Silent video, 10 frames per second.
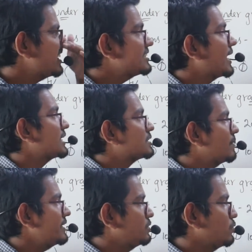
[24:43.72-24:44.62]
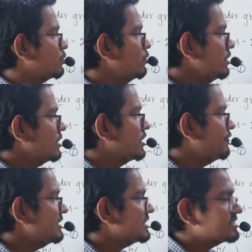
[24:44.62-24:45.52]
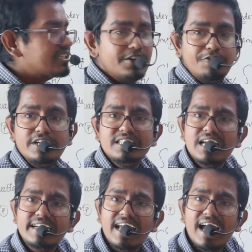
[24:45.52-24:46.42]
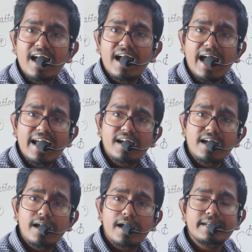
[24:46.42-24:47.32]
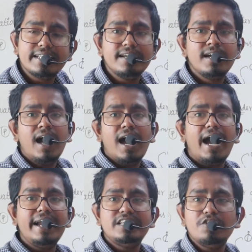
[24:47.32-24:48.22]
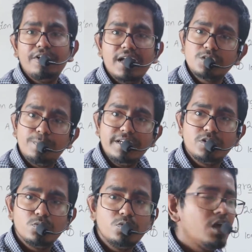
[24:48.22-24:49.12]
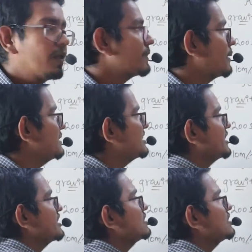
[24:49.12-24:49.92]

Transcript: is h by 2, if it is at a height of h by 2, that means it